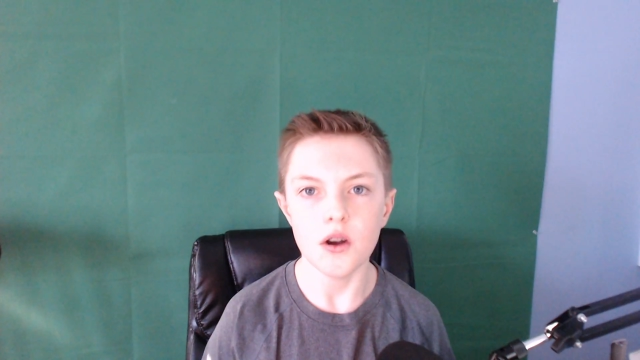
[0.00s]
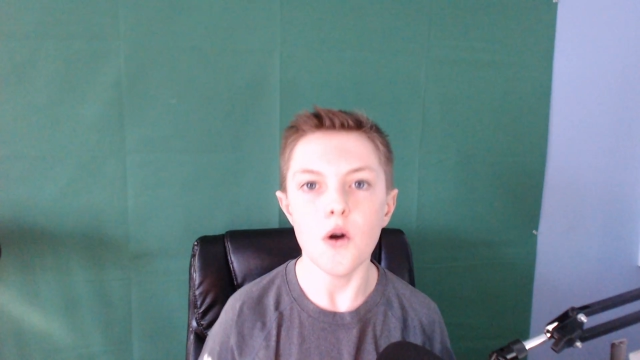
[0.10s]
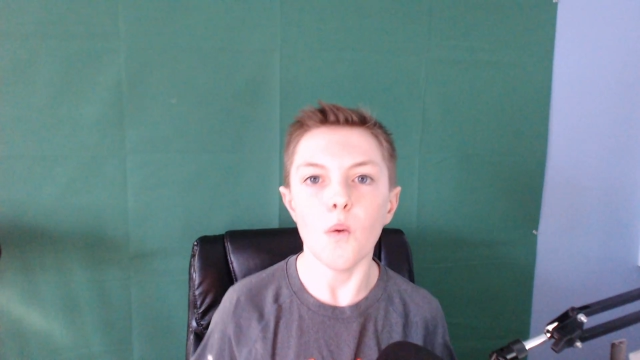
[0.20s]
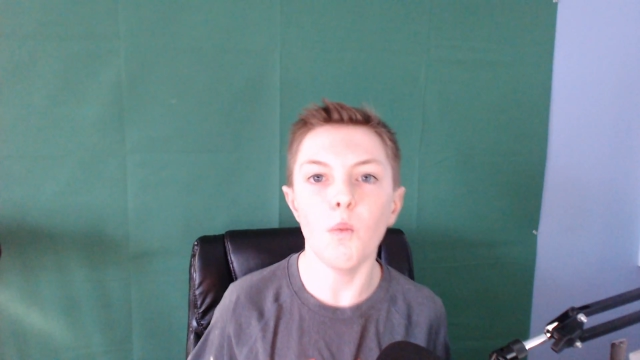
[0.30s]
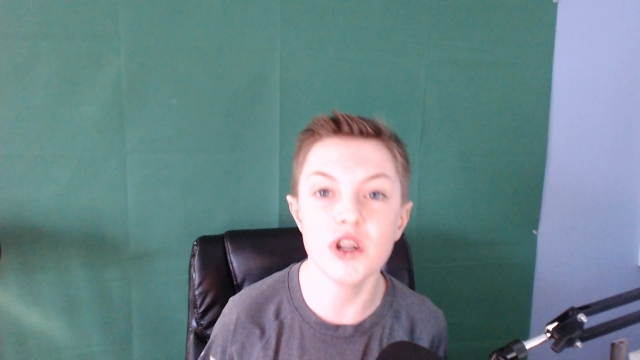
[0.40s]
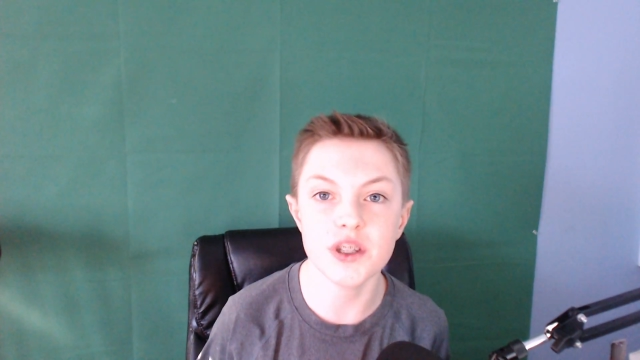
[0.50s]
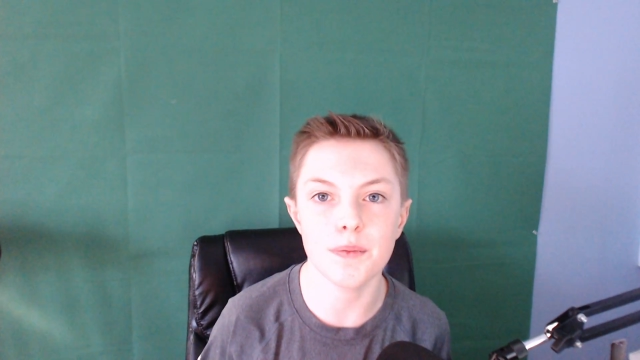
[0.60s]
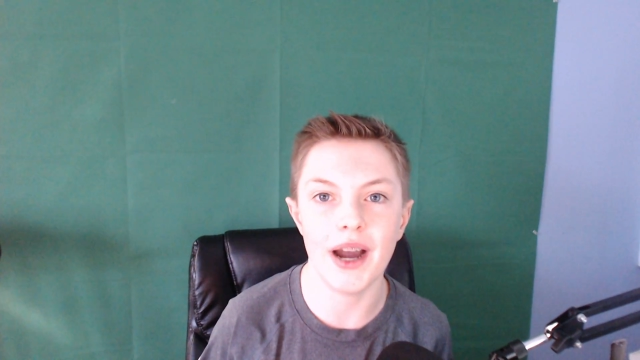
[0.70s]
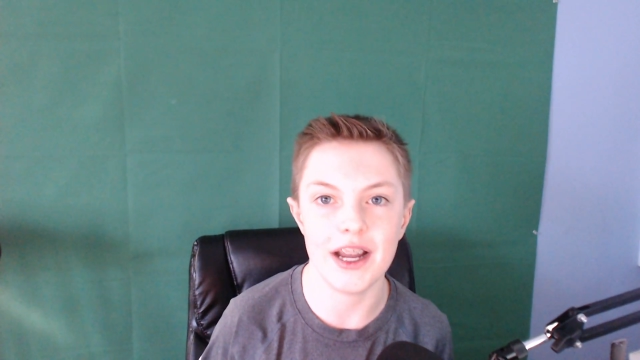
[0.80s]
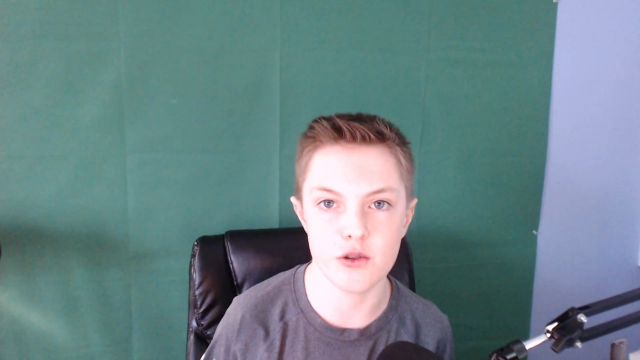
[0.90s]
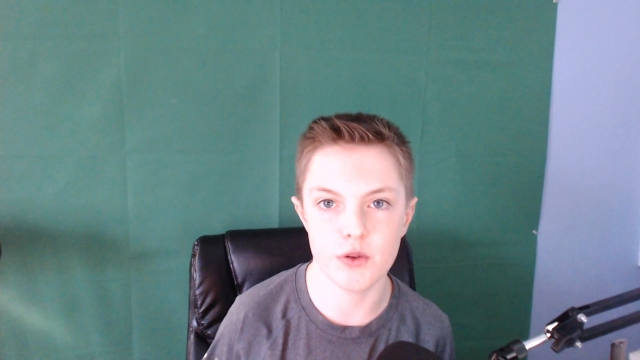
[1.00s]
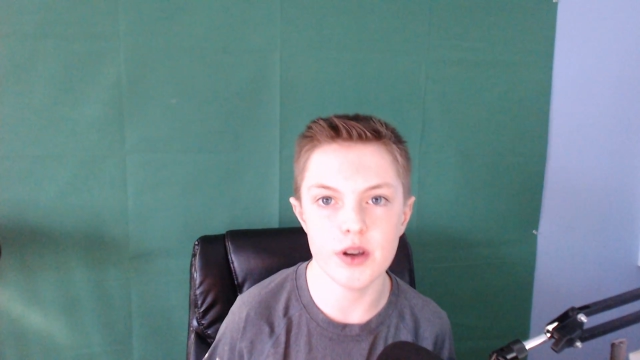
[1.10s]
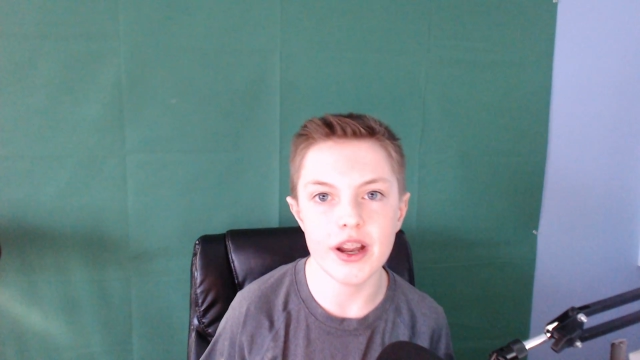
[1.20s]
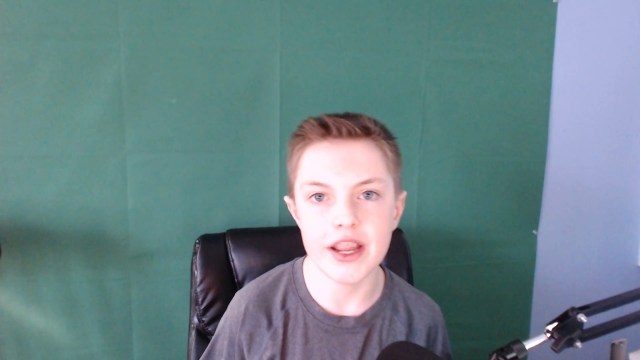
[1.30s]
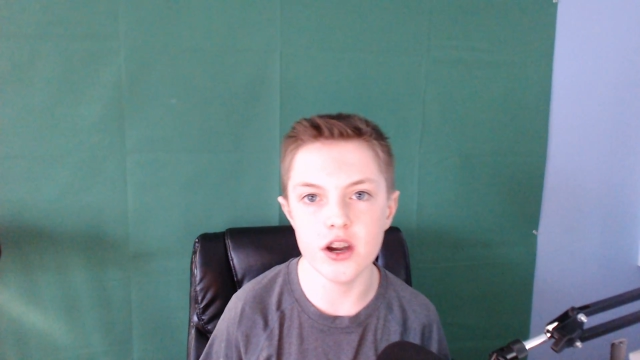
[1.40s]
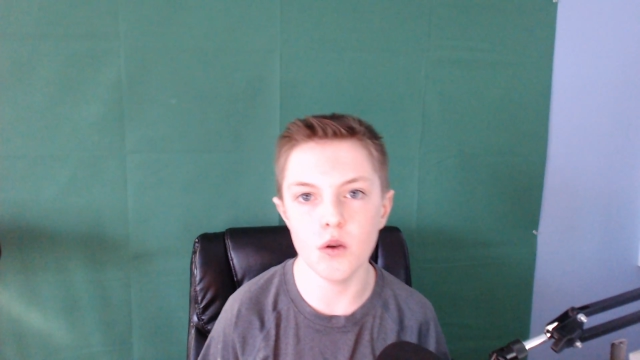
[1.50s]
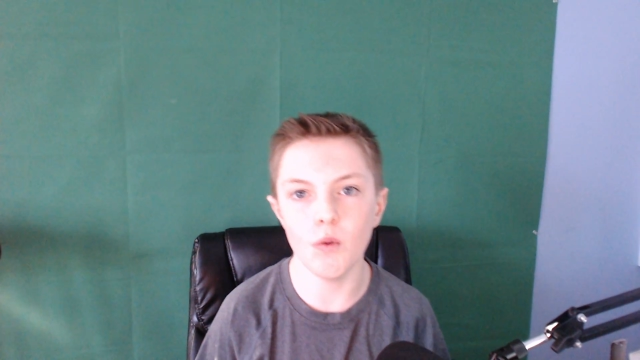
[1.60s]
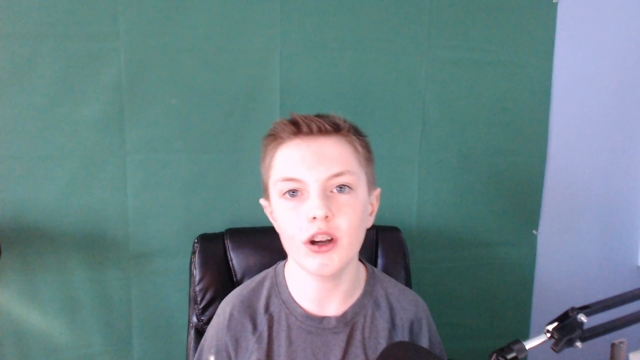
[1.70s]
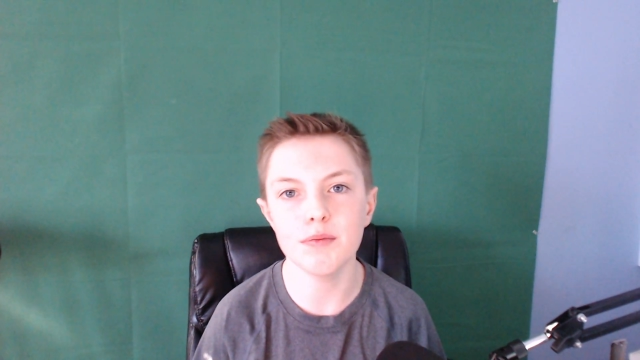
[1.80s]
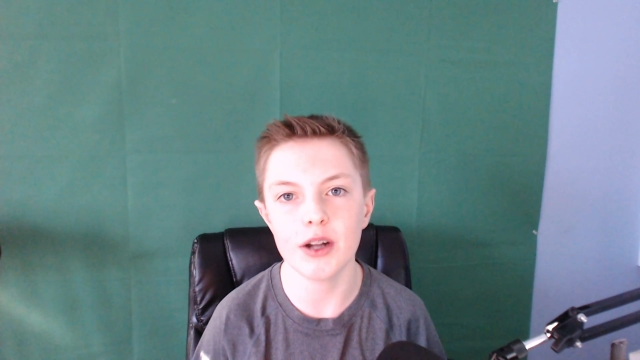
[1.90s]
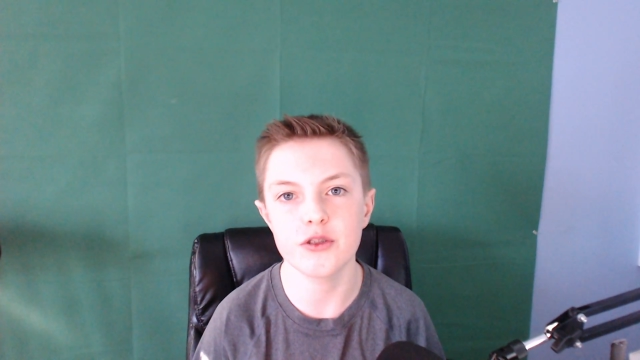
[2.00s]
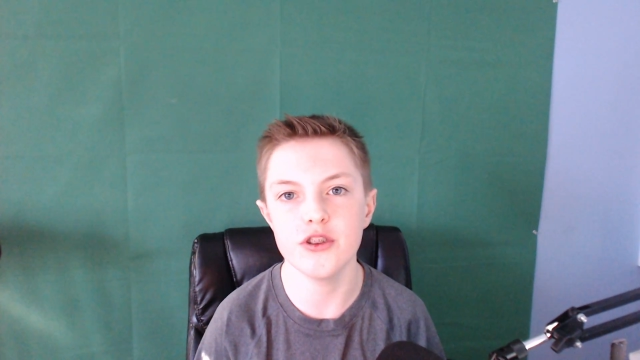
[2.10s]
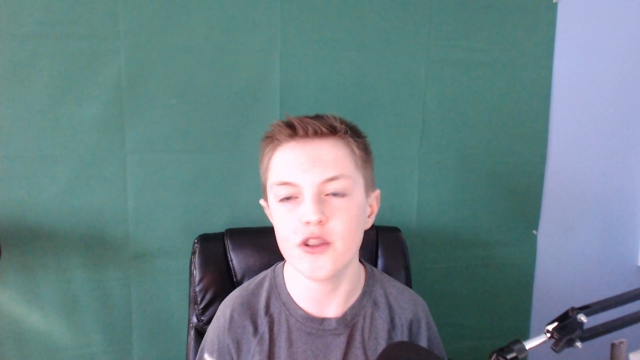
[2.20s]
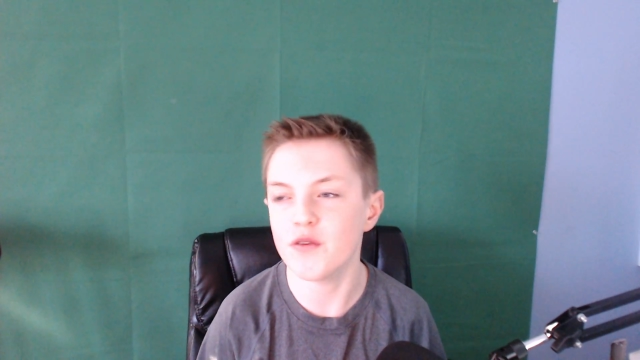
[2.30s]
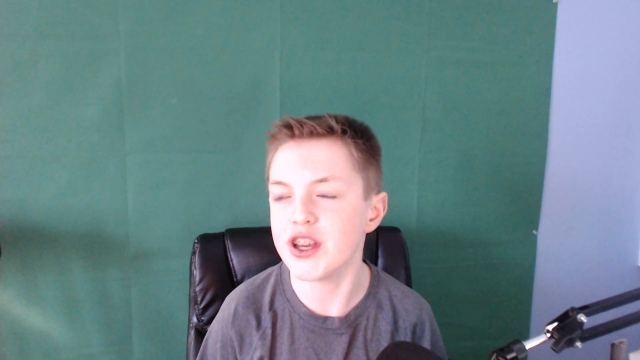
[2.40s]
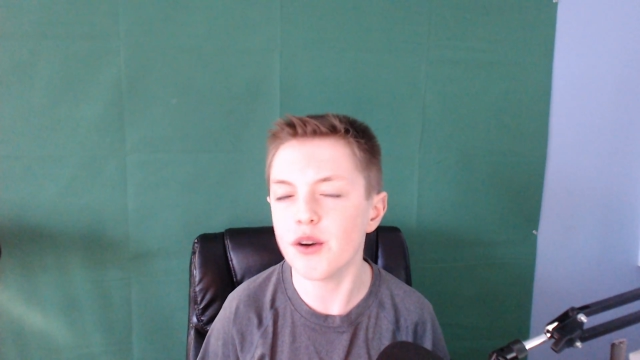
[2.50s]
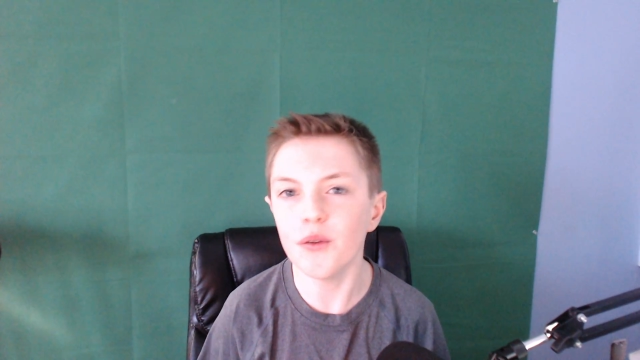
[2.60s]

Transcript: What's up guys, ReeRay here, welcome back to another video,